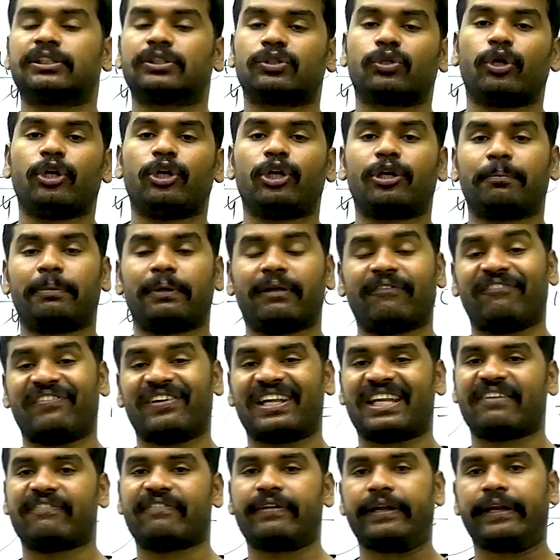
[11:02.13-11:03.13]
is going to be
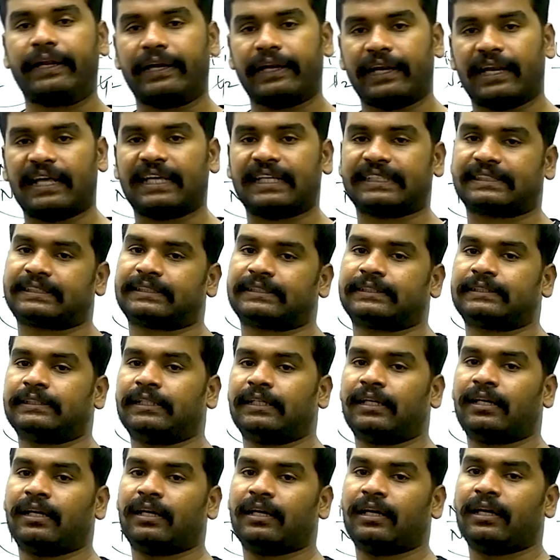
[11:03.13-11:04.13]
very very less,
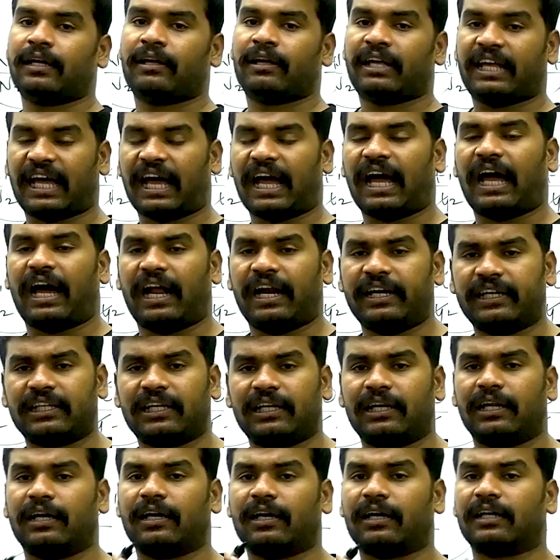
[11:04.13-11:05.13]
yeah,
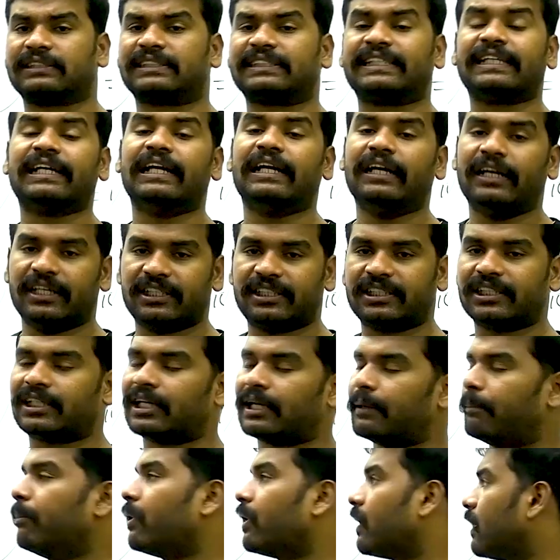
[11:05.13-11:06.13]
until a single digit
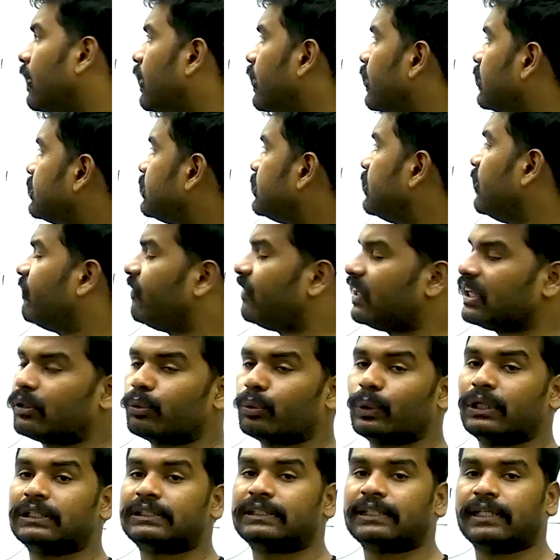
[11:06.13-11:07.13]
number, let us say
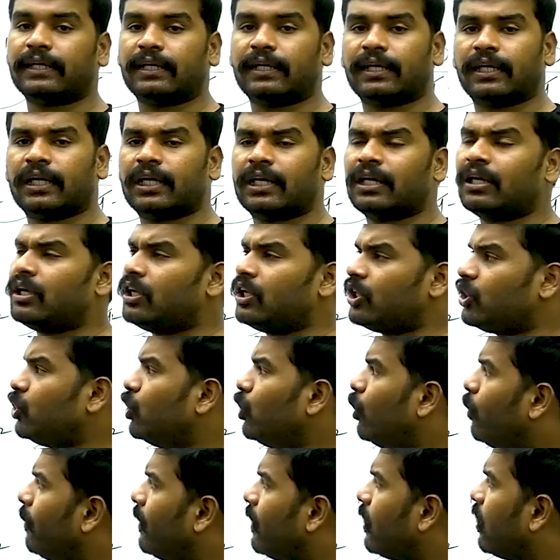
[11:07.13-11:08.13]
frequency,
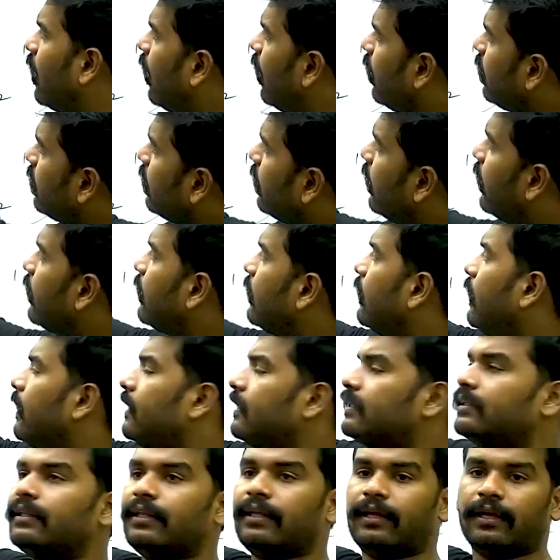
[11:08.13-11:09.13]
you may not
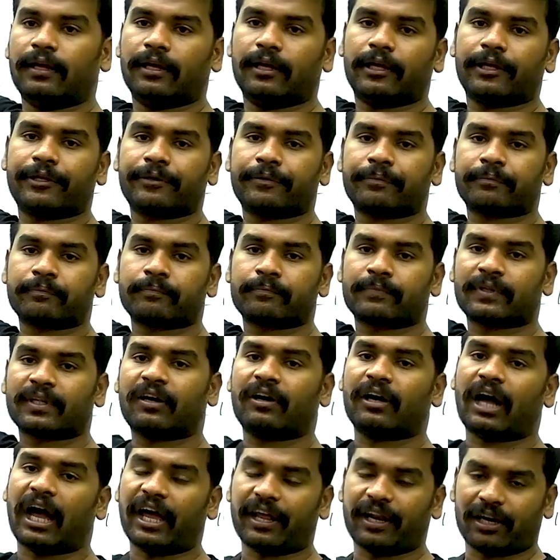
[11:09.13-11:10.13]
neglect the
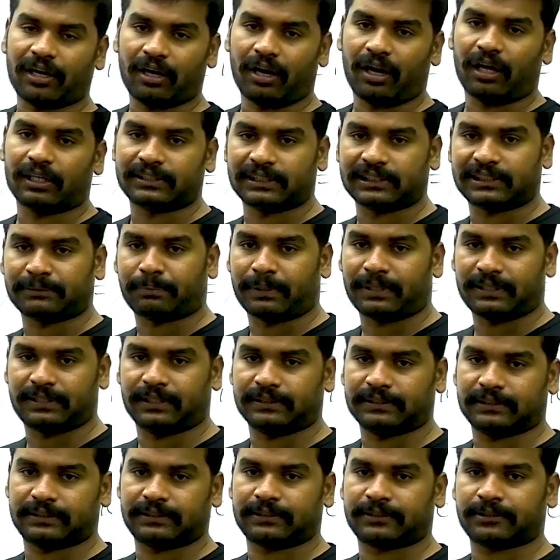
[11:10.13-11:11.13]
iron losses
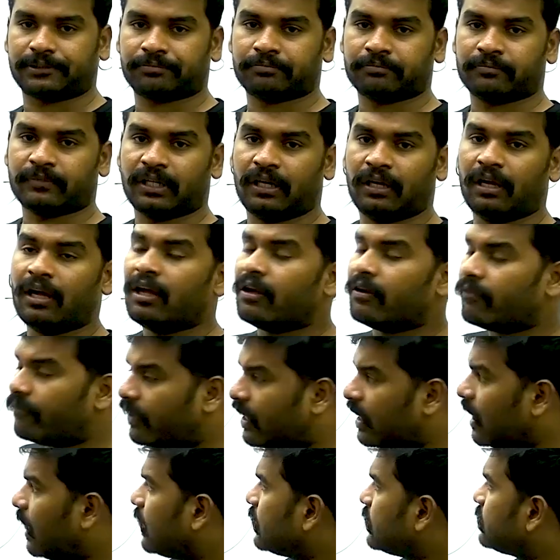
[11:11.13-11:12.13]
presence.
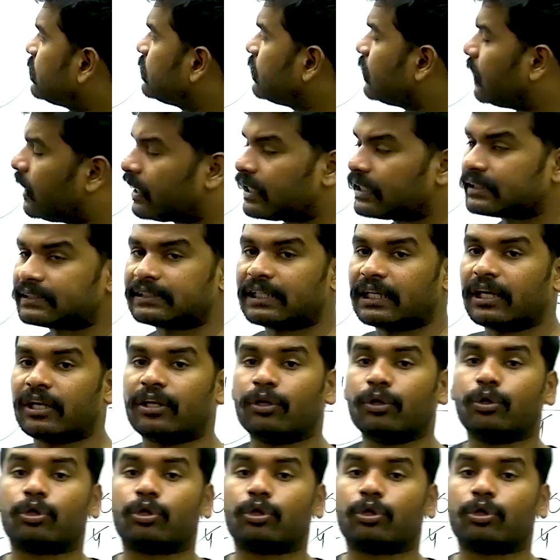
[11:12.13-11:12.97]
Whereas, let us say